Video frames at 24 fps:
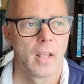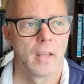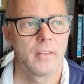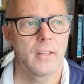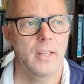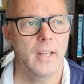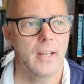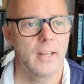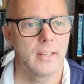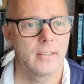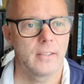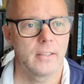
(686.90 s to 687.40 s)

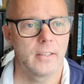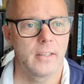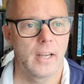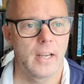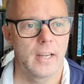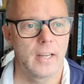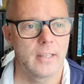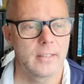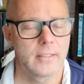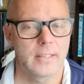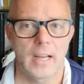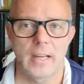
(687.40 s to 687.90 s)
think I
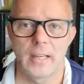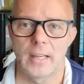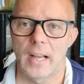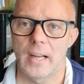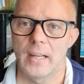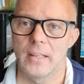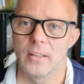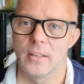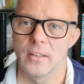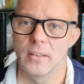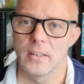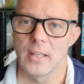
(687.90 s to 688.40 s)
had
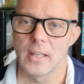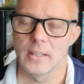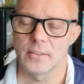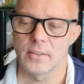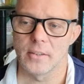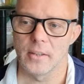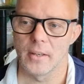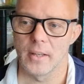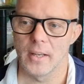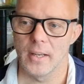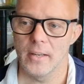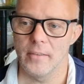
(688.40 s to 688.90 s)
Tangangan
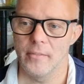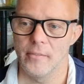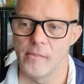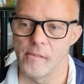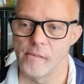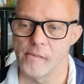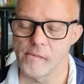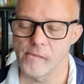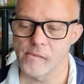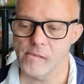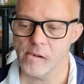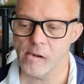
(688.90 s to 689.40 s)
yesterday.
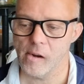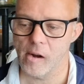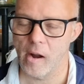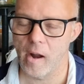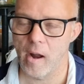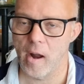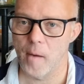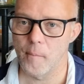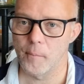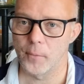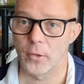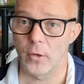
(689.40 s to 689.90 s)

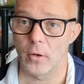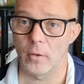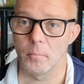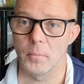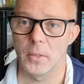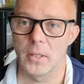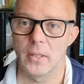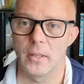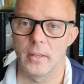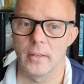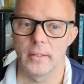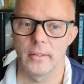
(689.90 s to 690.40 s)
Got
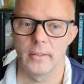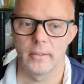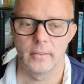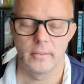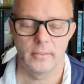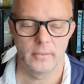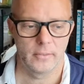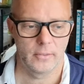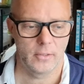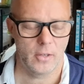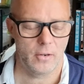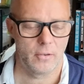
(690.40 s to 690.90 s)

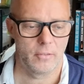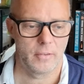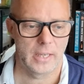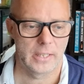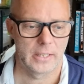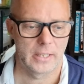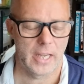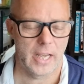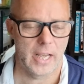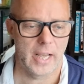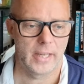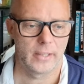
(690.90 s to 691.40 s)
a
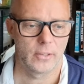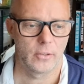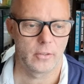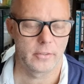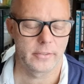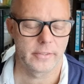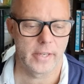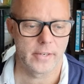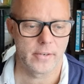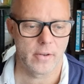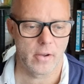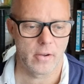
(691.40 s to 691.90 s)
red card,
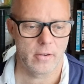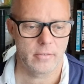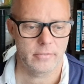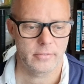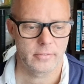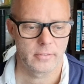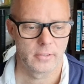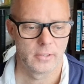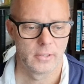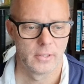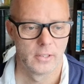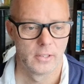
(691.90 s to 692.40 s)
got sent off.
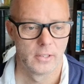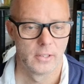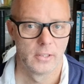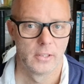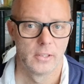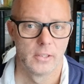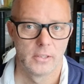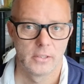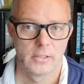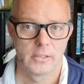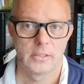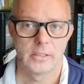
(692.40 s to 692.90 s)

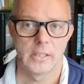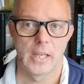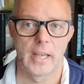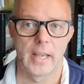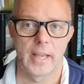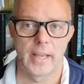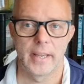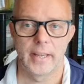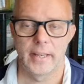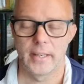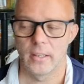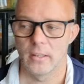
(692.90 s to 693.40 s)

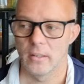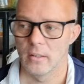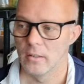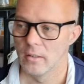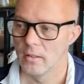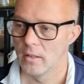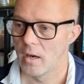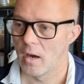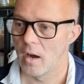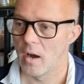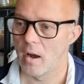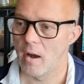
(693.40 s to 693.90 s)
Yay.
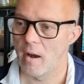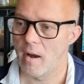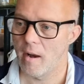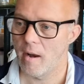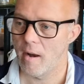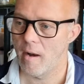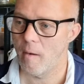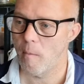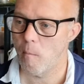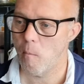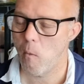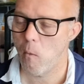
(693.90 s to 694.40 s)

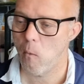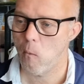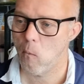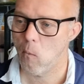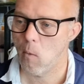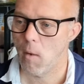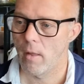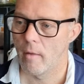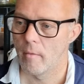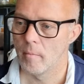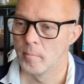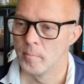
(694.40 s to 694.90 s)

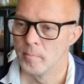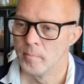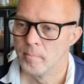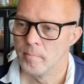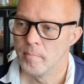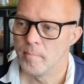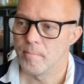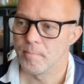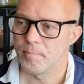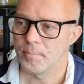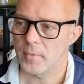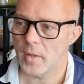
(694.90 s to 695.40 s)

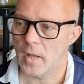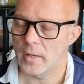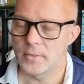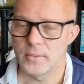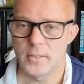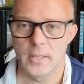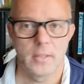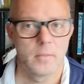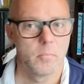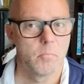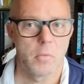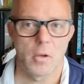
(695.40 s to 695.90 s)
I
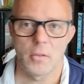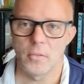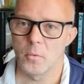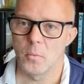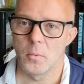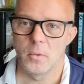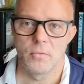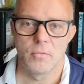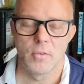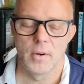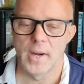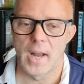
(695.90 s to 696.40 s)
didn't bother
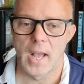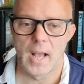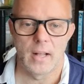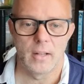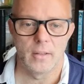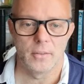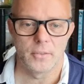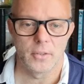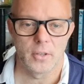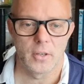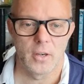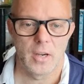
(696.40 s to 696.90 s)
with
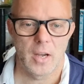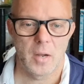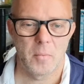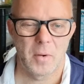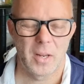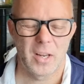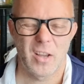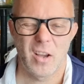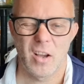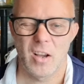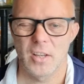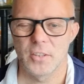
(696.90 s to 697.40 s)
Ronaldo. I'm
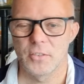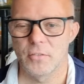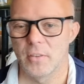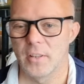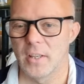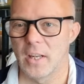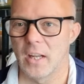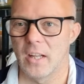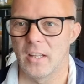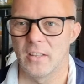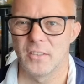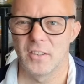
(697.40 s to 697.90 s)
like, it's
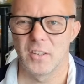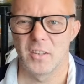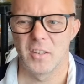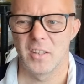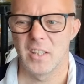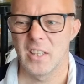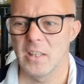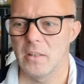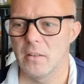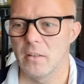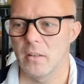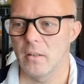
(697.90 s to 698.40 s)
Ronaldo.
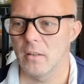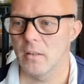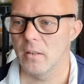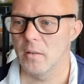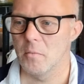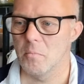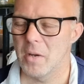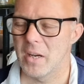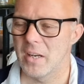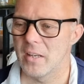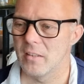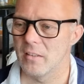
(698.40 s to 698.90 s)

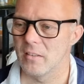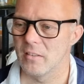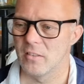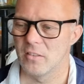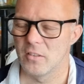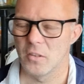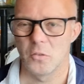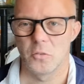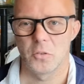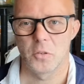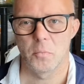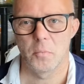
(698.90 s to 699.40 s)
He might
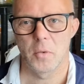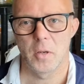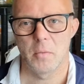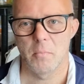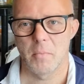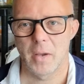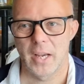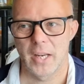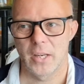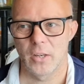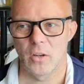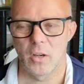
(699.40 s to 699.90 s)
do something, he
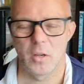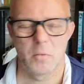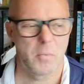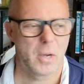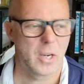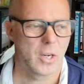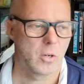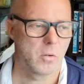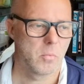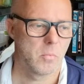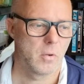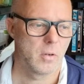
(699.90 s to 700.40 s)
might not. He
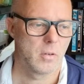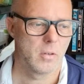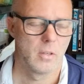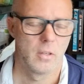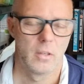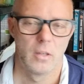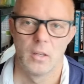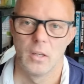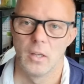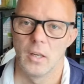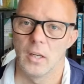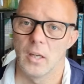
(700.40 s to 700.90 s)
might come
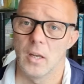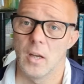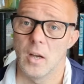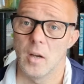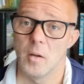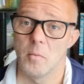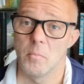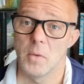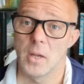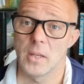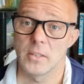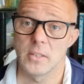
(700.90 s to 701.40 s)

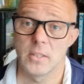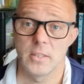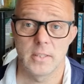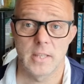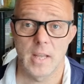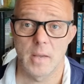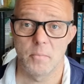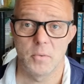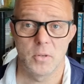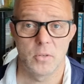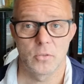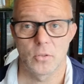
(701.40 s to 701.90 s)
on. Makes his
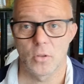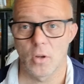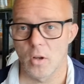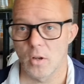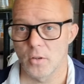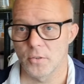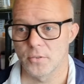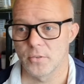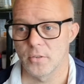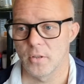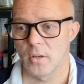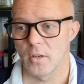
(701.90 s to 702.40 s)
debut,
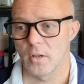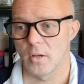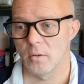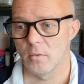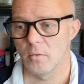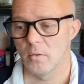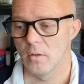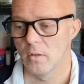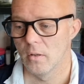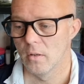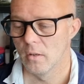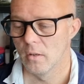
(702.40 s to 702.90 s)
scores two.